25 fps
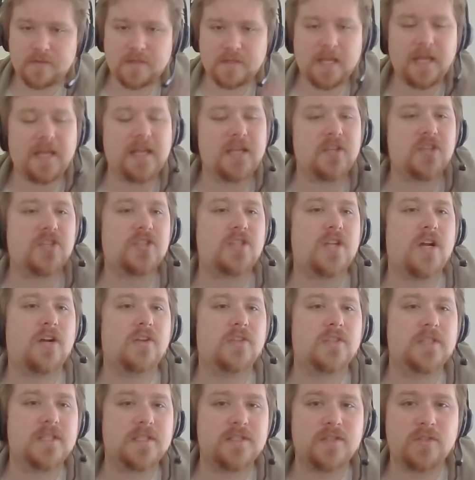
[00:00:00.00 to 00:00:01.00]
they can just
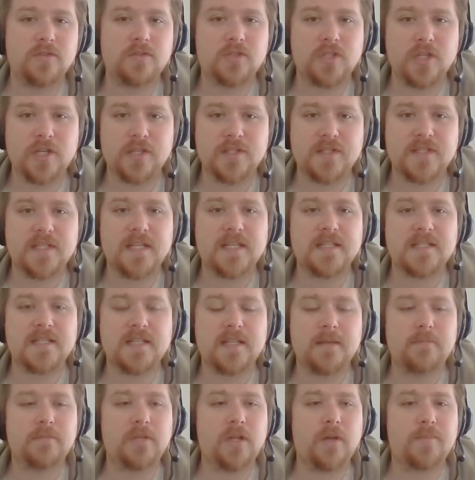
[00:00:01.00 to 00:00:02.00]
hold it till turn 6
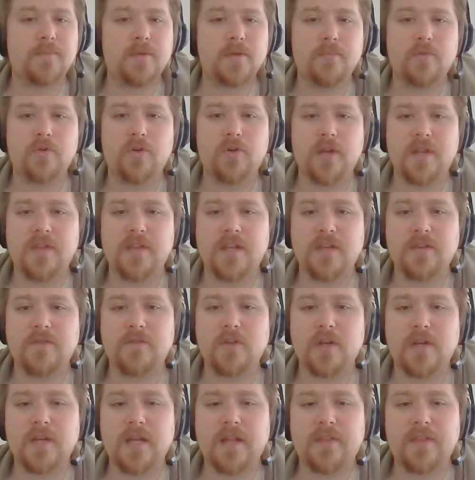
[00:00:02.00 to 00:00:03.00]
and then blow up your board, and then
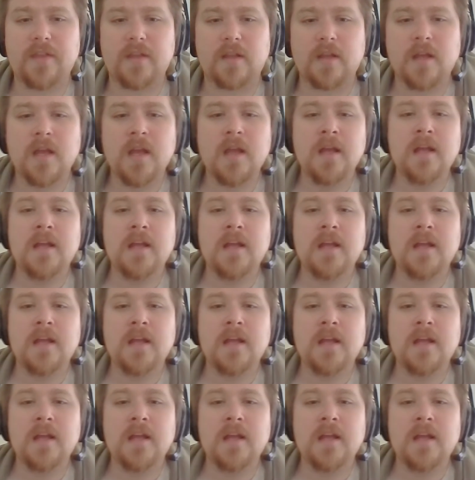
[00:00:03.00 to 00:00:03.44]
you've got nothing.